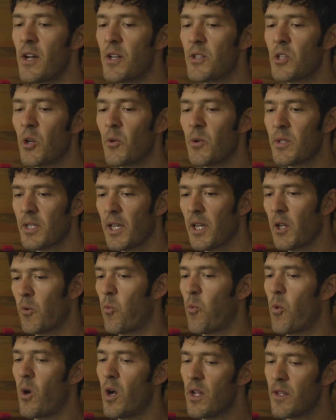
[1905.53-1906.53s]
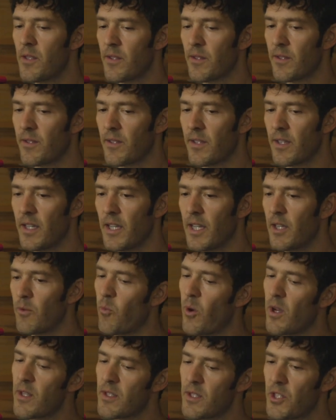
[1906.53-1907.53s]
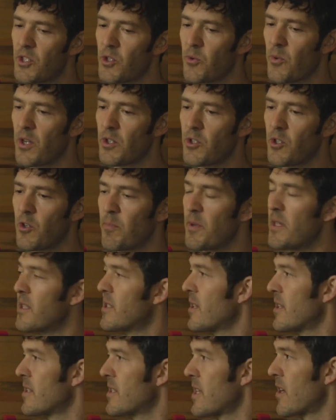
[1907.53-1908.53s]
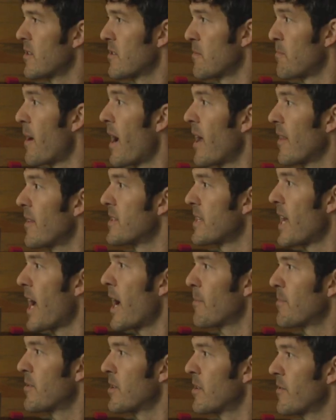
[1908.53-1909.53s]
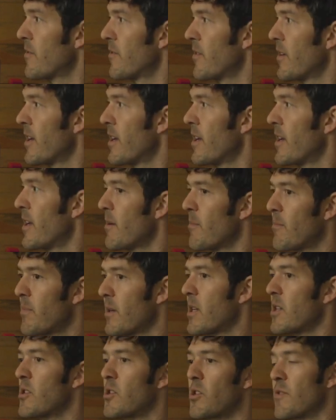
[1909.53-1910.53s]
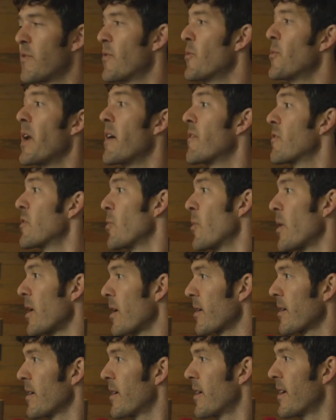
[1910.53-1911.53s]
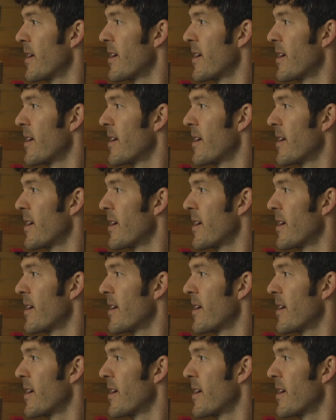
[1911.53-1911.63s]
So it's like in one situation, obesity sounds maladaptive because there's food everywhere.